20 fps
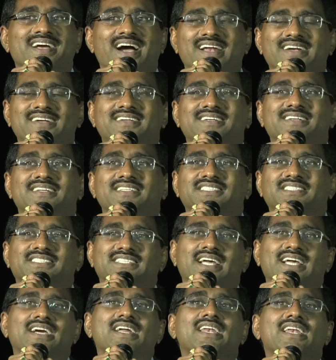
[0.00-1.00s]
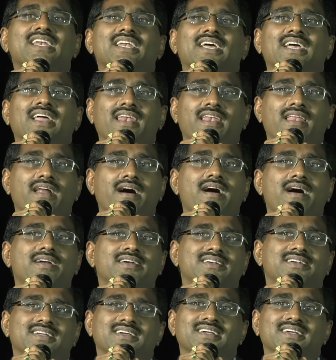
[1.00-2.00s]
and struggle a
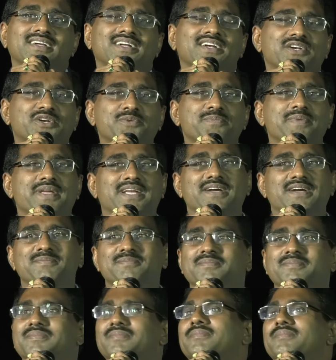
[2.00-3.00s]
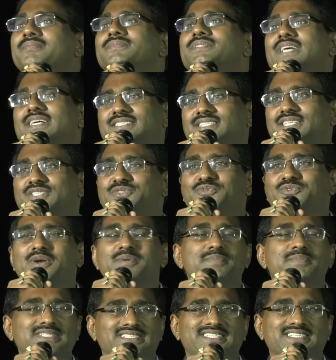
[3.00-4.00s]
lot to become
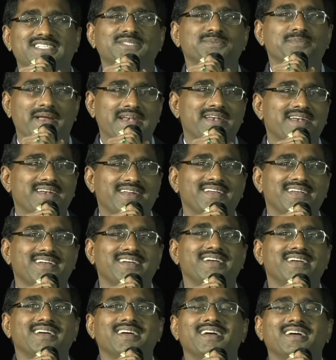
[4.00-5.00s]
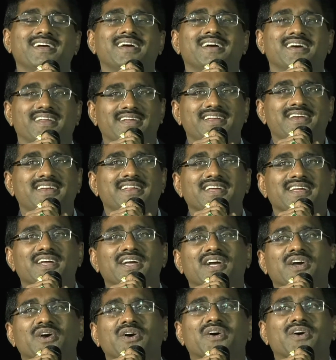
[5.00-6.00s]
successful businessmen, right?
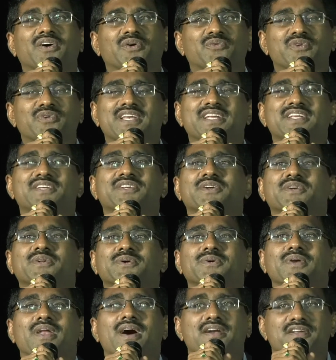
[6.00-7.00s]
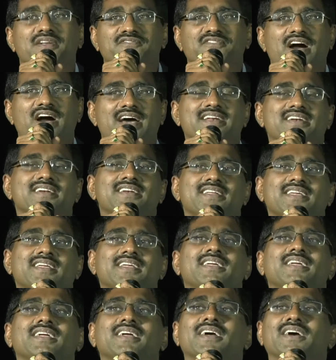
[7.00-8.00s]
We need to do a lot of
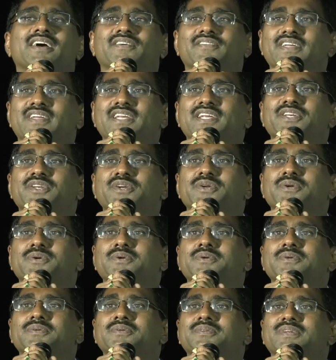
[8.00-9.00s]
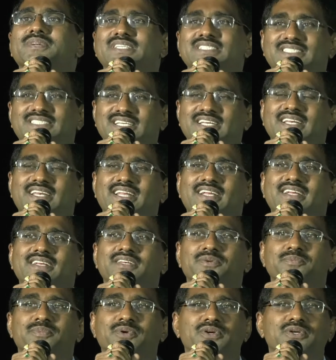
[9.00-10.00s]
R&D, we need to do
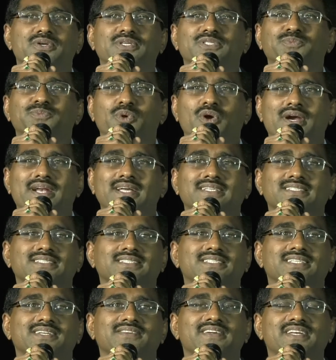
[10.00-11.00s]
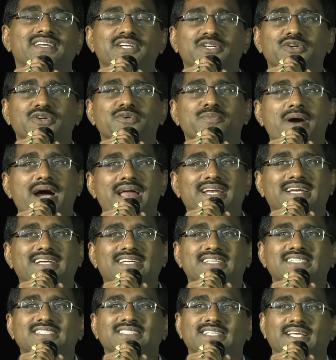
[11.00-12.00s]
engineering to produce products, we need to do
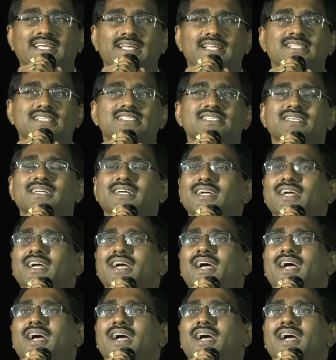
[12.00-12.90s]
marketing sales,